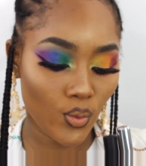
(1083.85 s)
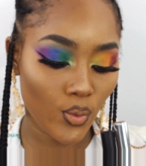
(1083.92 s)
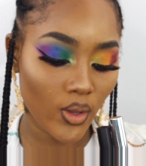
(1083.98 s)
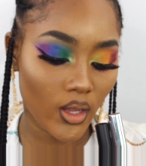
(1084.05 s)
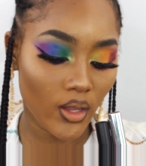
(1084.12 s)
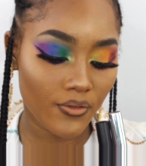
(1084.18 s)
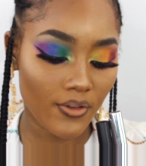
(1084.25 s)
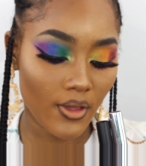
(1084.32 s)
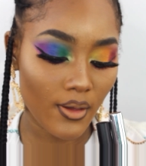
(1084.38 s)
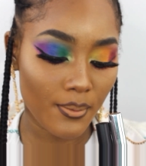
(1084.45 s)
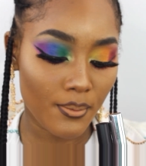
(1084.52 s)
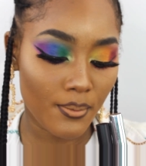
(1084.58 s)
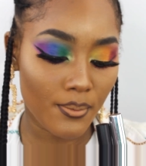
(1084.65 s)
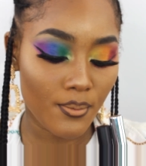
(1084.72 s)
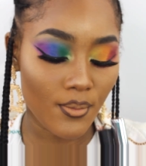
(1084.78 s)
with
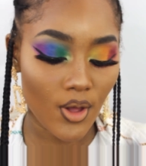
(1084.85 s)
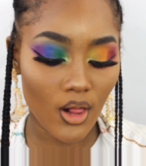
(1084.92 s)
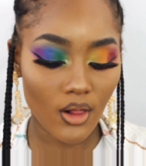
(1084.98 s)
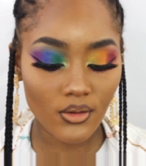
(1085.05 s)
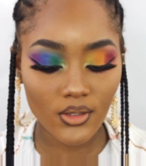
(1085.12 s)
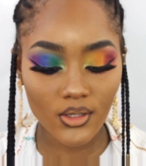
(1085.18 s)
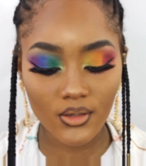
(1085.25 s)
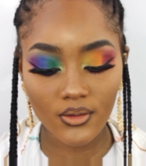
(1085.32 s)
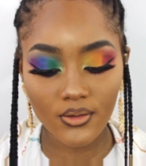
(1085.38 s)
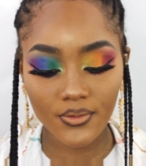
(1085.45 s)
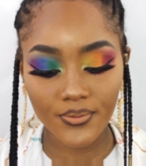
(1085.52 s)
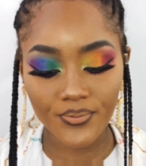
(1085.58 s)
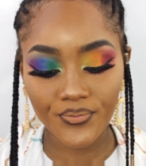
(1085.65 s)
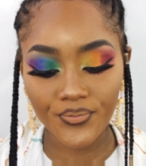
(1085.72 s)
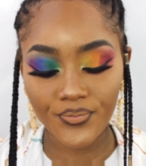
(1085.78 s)
Malt.
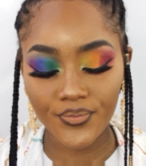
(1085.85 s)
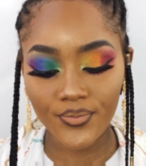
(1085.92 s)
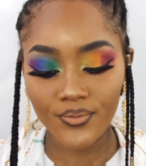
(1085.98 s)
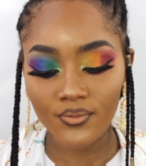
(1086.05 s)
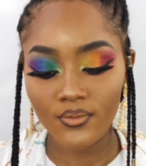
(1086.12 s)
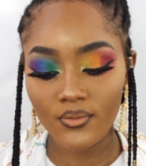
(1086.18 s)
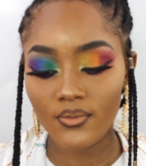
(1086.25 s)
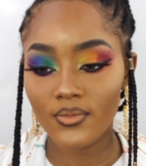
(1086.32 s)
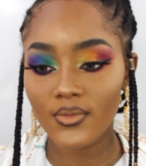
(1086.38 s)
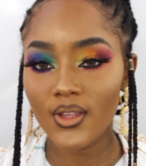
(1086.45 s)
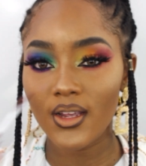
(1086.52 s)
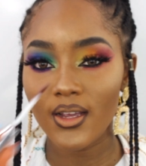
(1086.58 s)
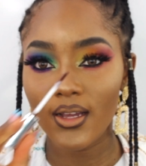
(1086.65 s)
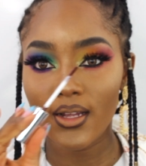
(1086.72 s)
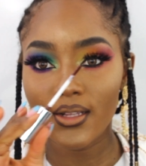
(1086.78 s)

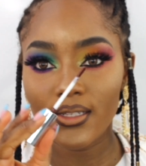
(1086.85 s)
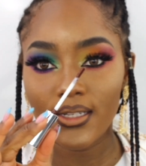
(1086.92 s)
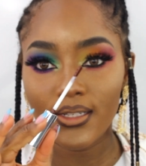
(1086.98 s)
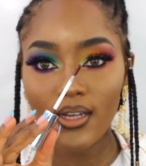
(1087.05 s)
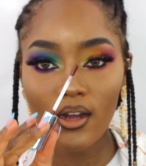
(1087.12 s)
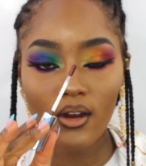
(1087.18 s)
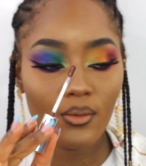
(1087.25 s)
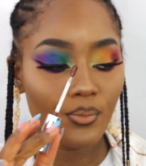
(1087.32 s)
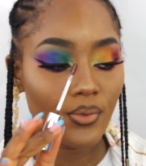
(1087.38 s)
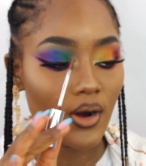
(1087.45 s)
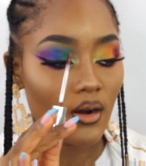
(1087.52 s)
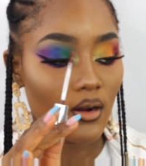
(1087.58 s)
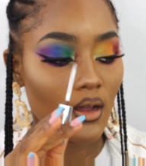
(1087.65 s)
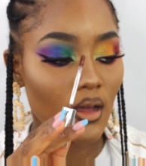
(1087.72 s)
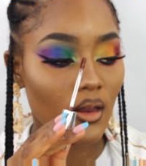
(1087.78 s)
It's a dark
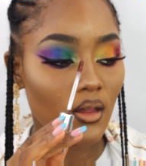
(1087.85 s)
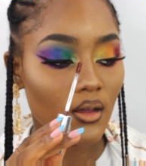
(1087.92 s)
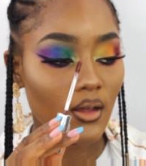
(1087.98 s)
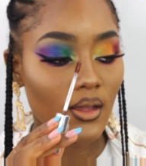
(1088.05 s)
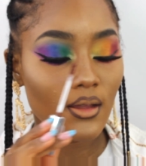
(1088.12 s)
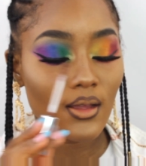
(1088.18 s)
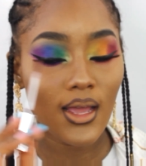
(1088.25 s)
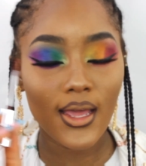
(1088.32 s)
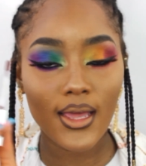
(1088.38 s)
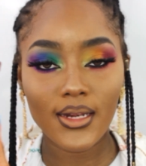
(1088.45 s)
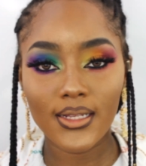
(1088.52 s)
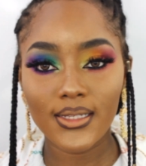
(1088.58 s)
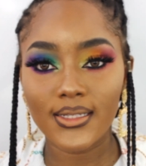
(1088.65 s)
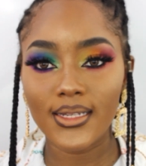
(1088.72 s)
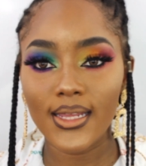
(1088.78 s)
brown color
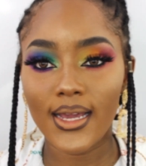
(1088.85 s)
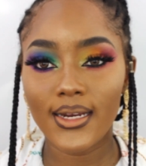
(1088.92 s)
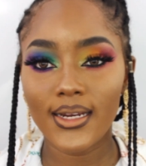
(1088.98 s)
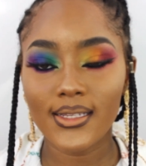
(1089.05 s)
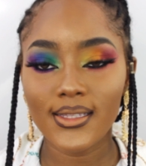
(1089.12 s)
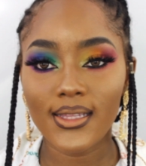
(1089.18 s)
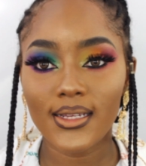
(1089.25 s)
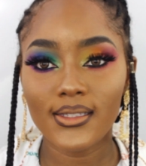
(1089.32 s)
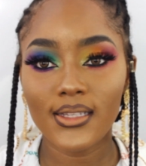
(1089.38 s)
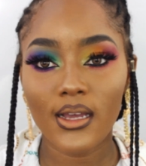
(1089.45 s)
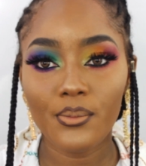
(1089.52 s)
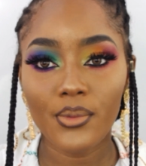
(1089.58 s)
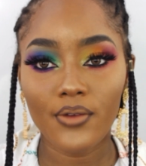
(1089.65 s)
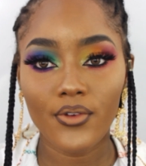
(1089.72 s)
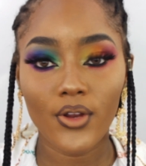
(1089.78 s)
and it's the
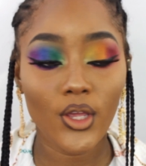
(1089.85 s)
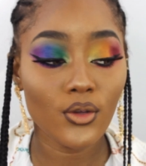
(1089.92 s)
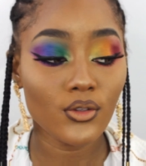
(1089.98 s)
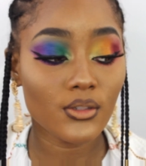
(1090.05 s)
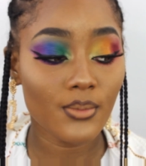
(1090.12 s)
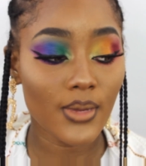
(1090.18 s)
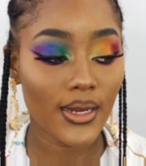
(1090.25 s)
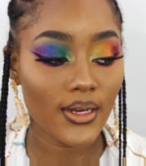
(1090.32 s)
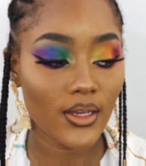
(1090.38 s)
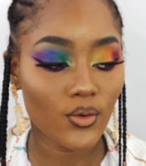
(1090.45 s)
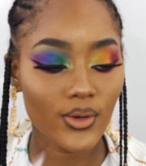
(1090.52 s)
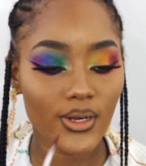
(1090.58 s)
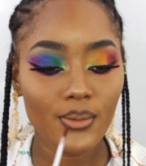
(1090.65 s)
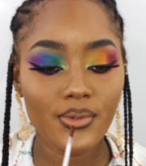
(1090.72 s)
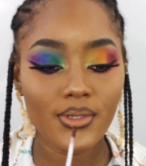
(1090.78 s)
Anastasia Beverly Hills matte
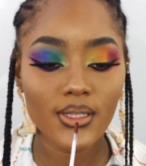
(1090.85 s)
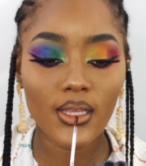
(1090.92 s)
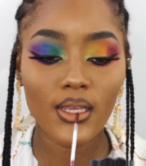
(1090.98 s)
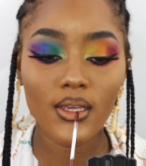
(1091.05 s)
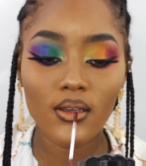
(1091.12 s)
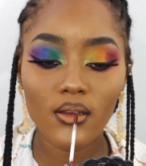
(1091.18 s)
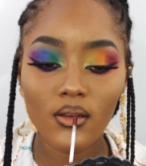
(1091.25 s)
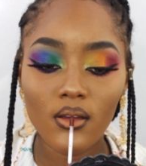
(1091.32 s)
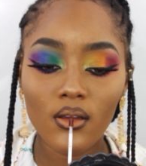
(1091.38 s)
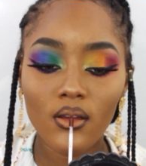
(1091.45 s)
liquid lipstick.